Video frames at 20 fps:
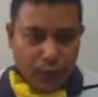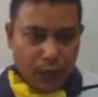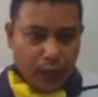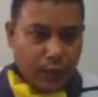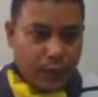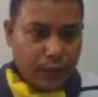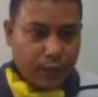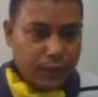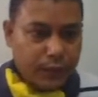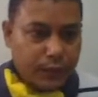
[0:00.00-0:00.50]

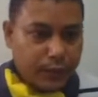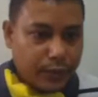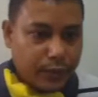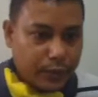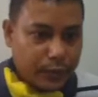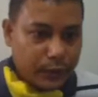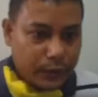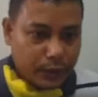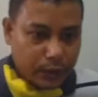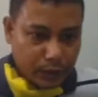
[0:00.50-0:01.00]
sorry,
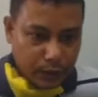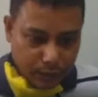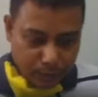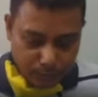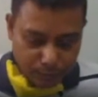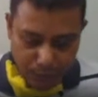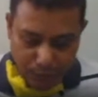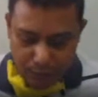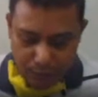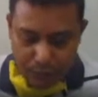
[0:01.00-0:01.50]

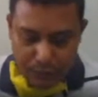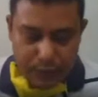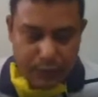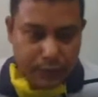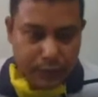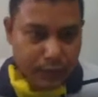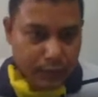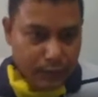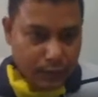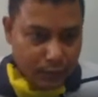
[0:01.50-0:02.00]

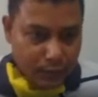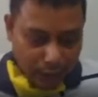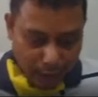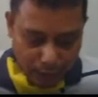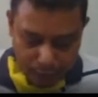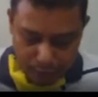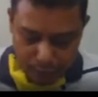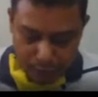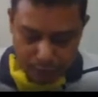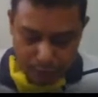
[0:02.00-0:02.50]

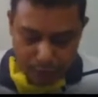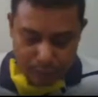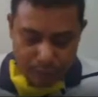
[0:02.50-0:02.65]
backslash.